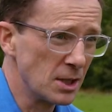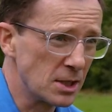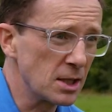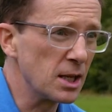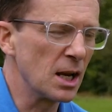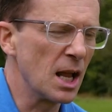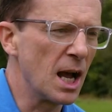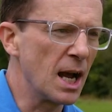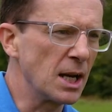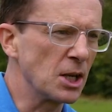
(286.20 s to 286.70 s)
to
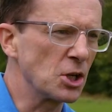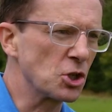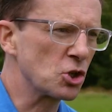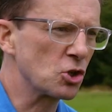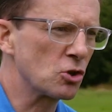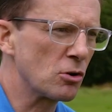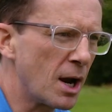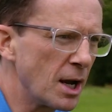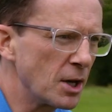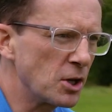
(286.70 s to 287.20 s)
the lightning
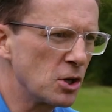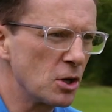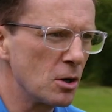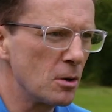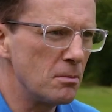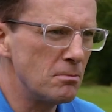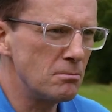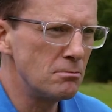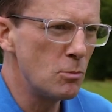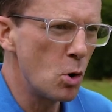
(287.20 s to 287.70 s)
strike,
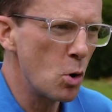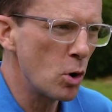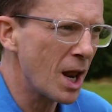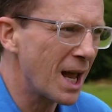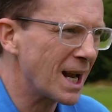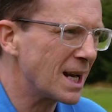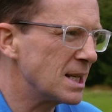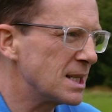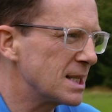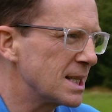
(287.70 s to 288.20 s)
you're more
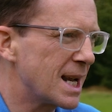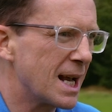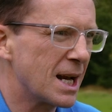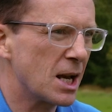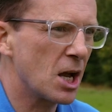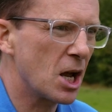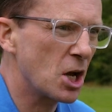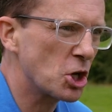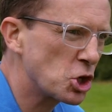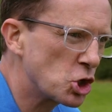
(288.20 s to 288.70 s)
likely to get
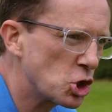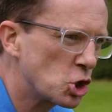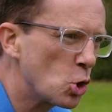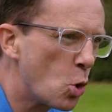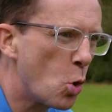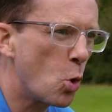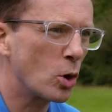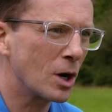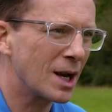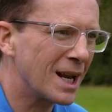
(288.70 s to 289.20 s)
a
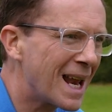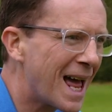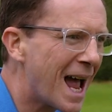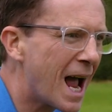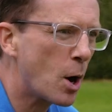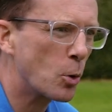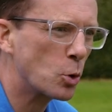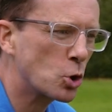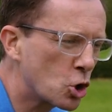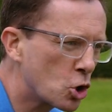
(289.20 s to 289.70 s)
short,
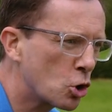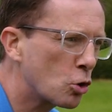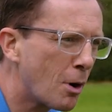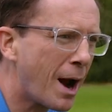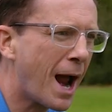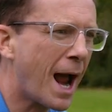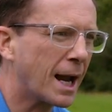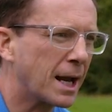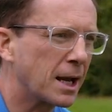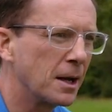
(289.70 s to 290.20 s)
loud
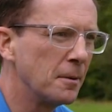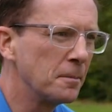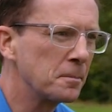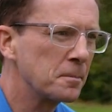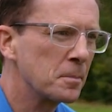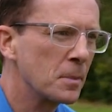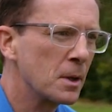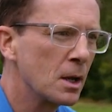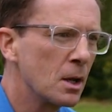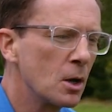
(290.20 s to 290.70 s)
crack,
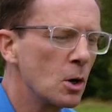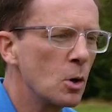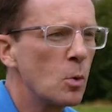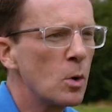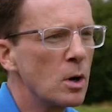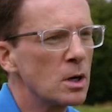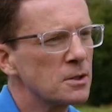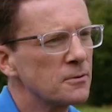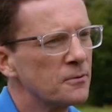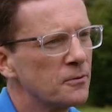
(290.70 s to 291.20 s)

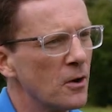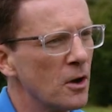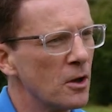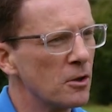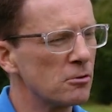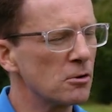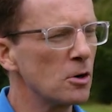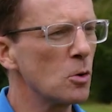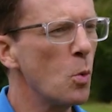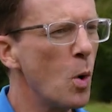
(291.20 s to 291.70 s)
whereas
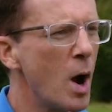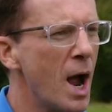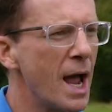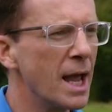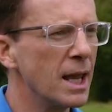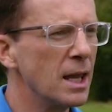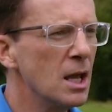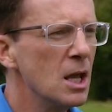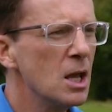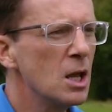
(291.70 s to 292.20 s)
further
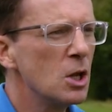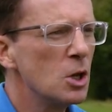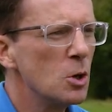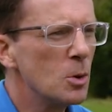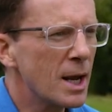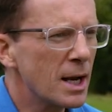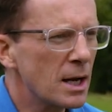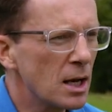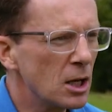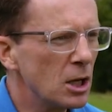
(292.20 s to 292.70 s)
away, you
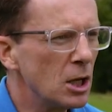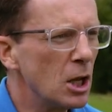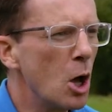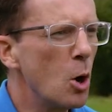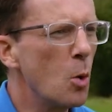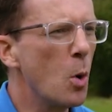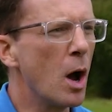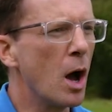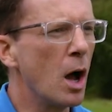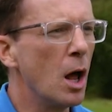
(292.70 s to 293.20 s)
get a
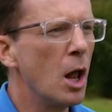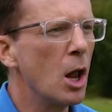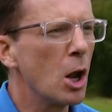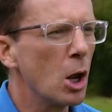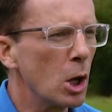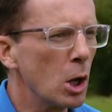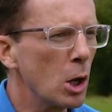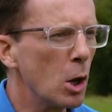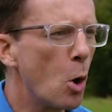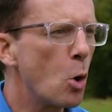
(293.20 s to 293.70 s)
lower,
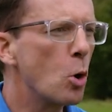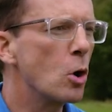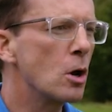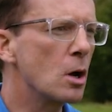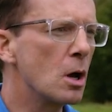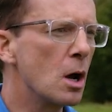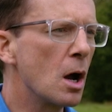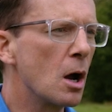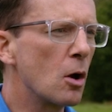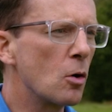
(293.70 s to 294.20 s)

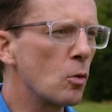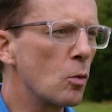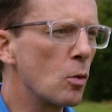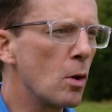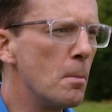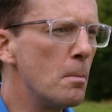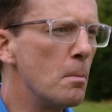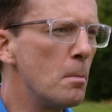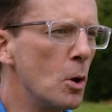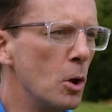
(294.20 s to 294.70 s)
longer
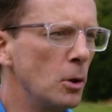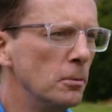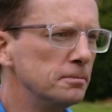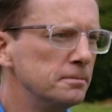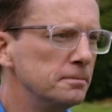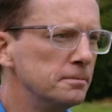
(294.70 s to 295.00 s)
rumble.